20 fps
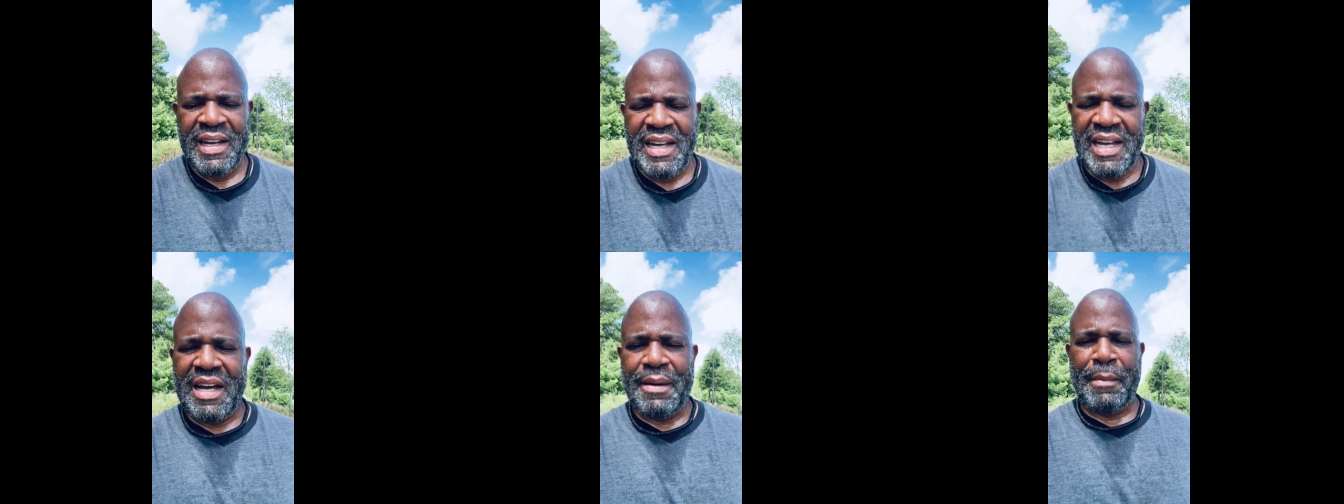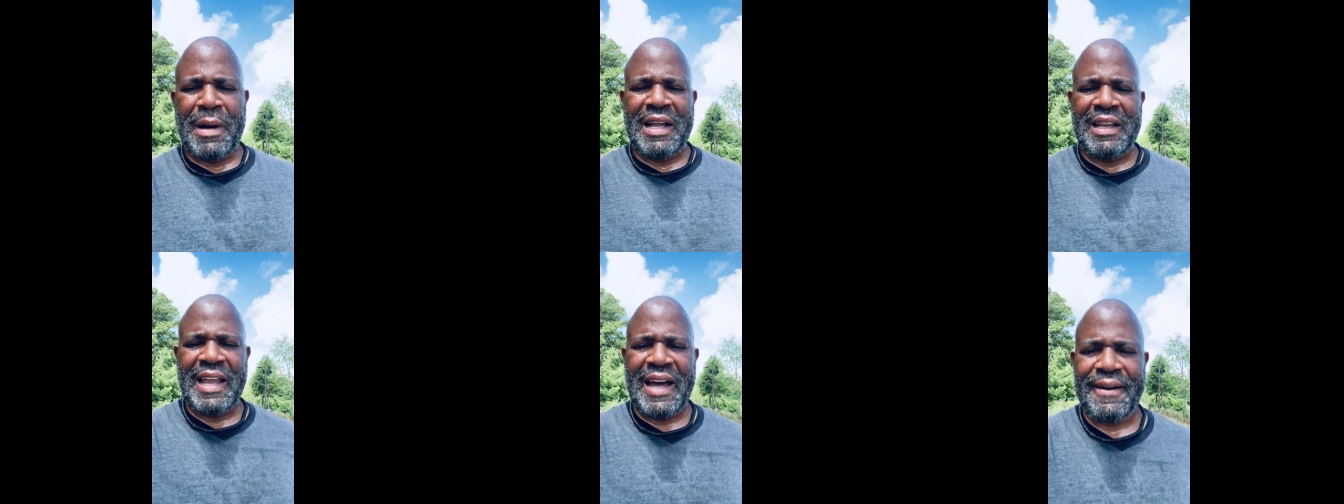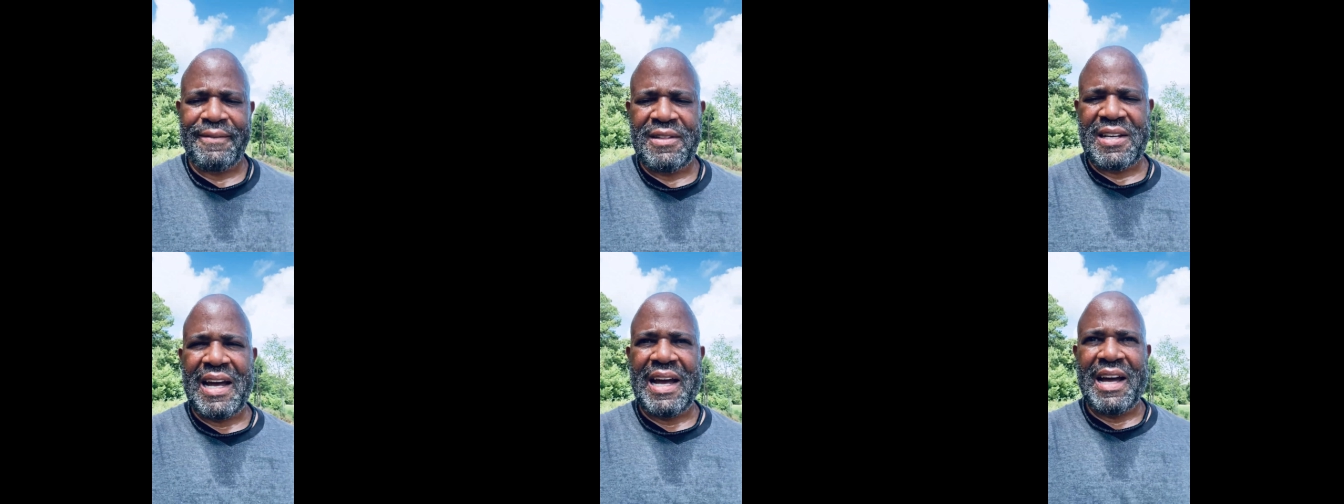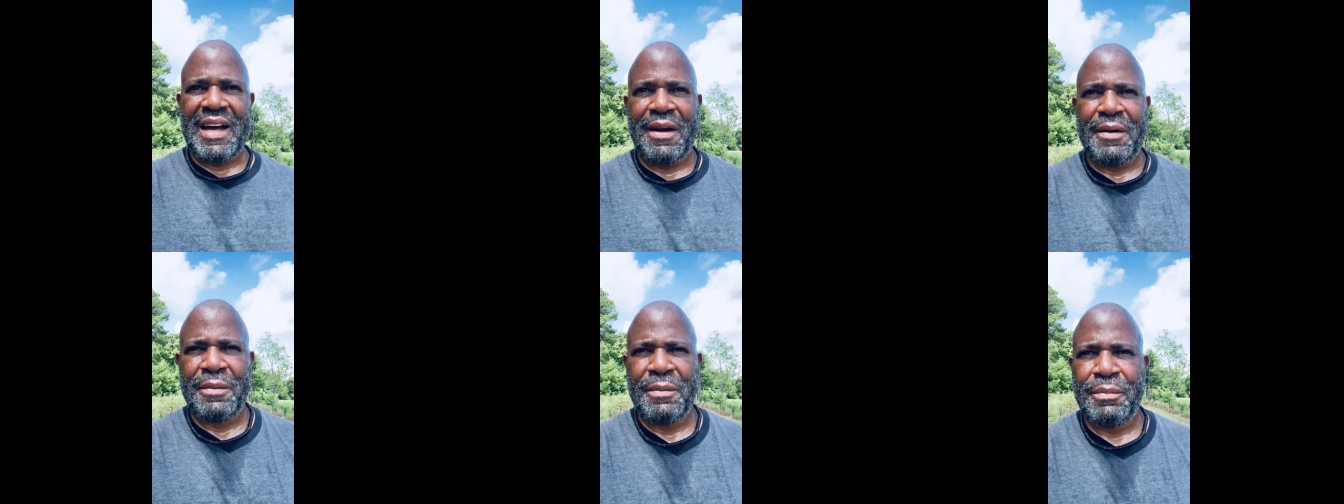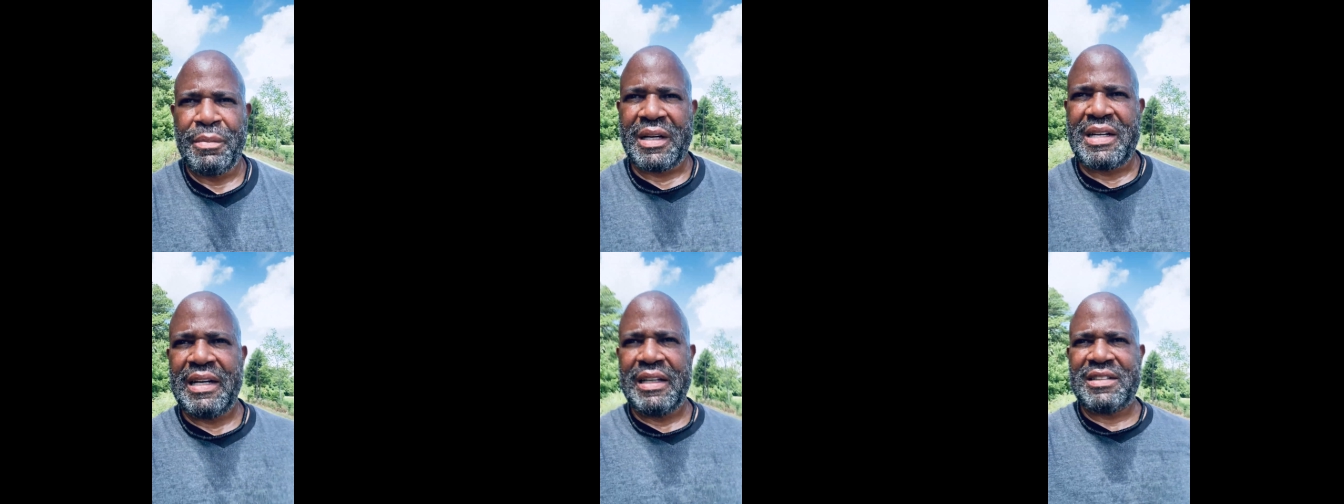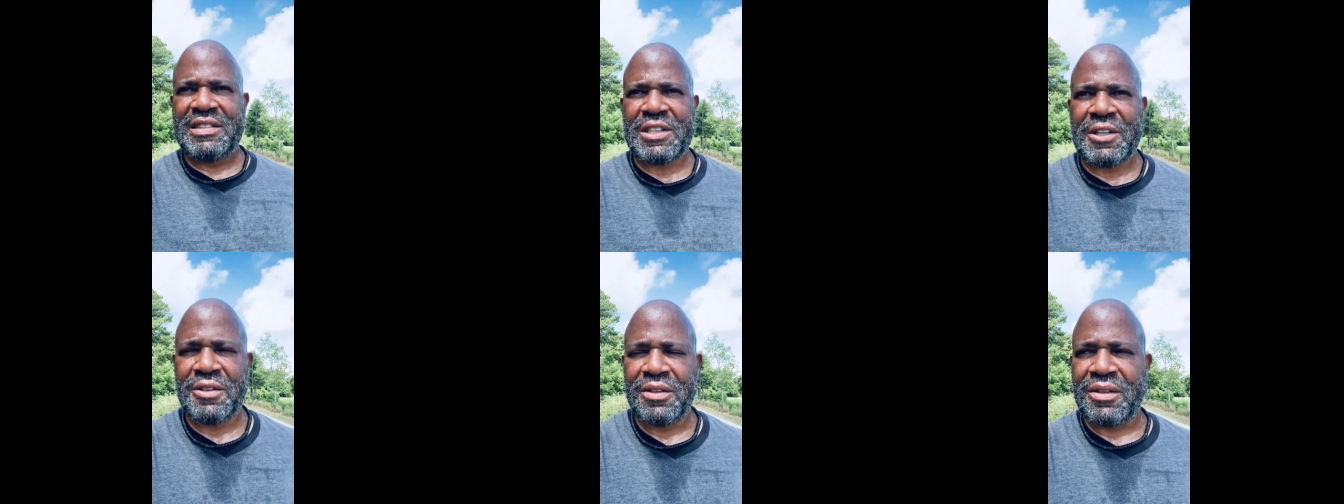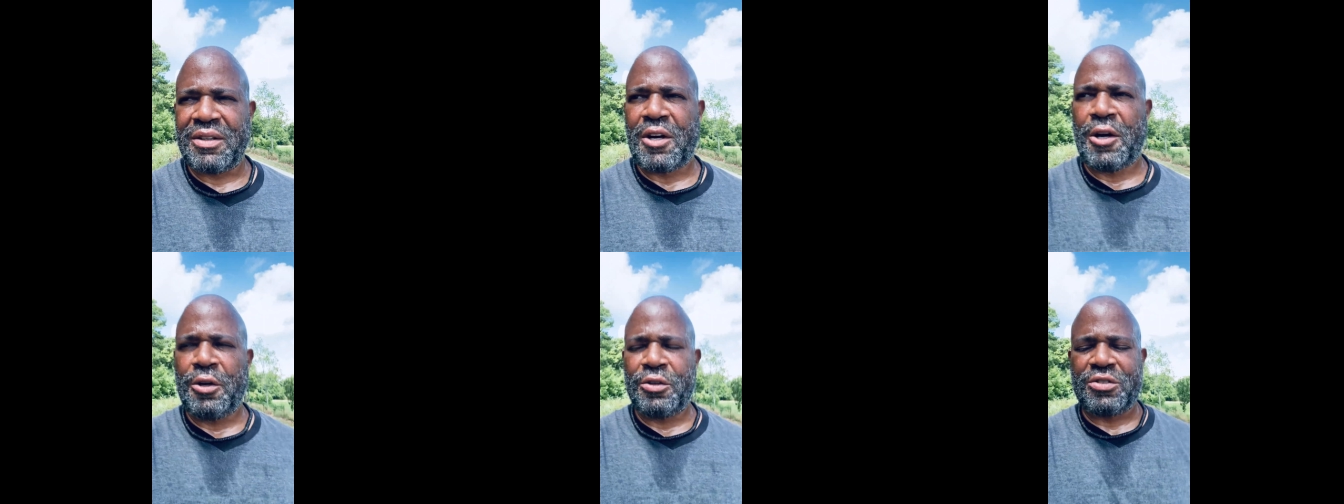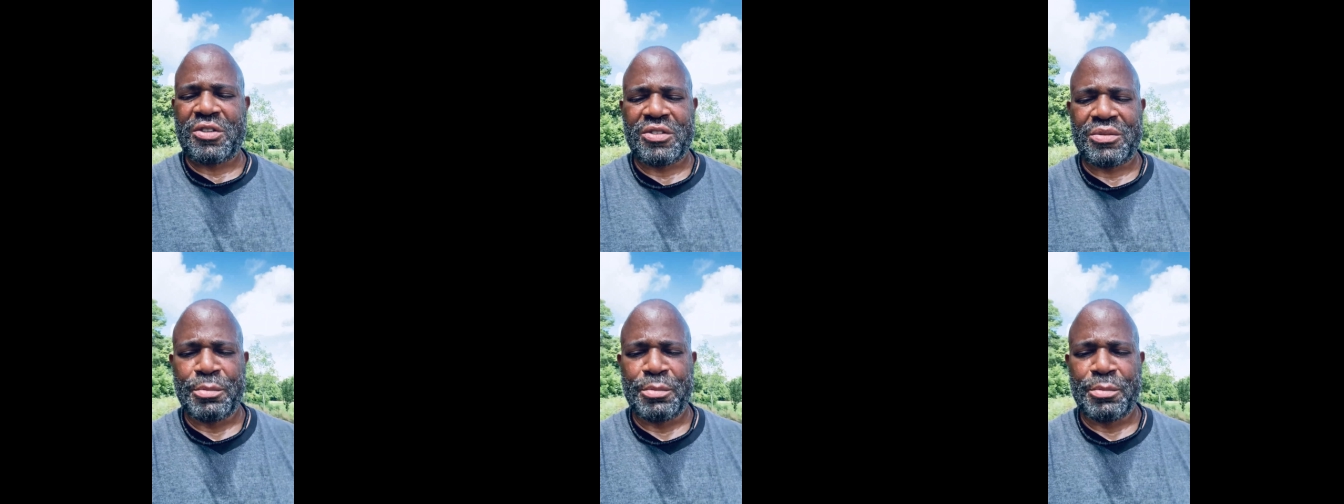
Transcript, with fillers: in my lifetime because certain cultures